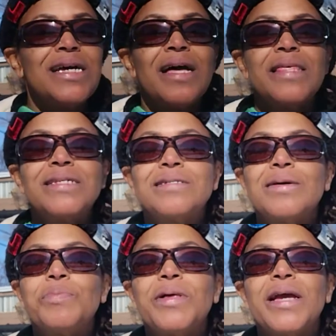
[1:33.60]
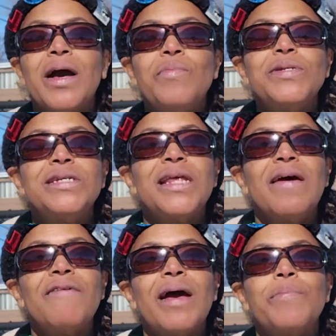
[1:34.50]
how that's going to play out. We did
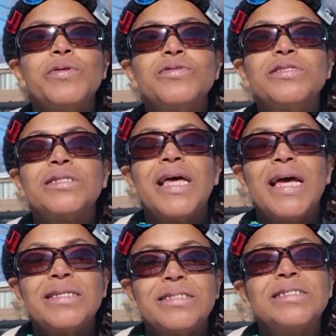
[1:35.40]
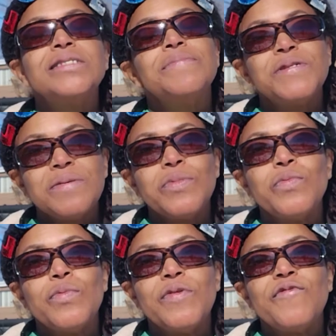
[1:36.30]
have apples last in September
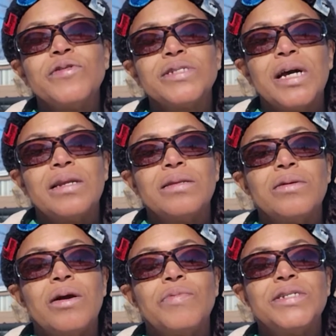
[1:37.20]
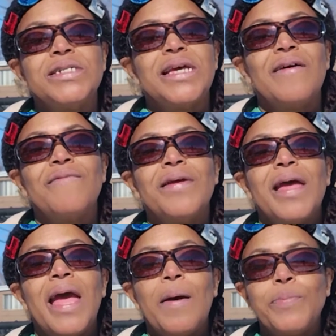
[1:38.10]
when we first got in the yard. We did have
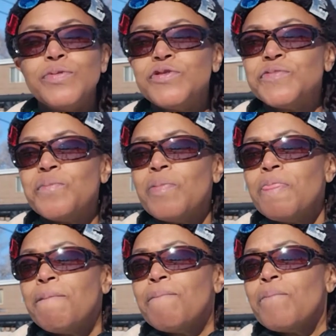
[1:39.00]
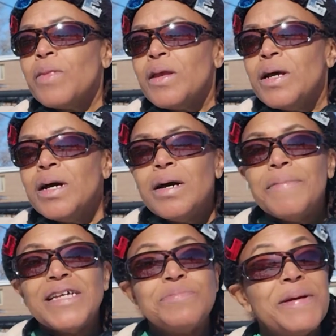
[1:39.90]
apples.
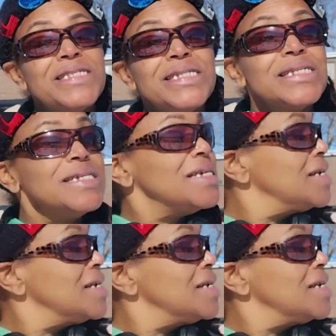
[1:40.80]
That's basically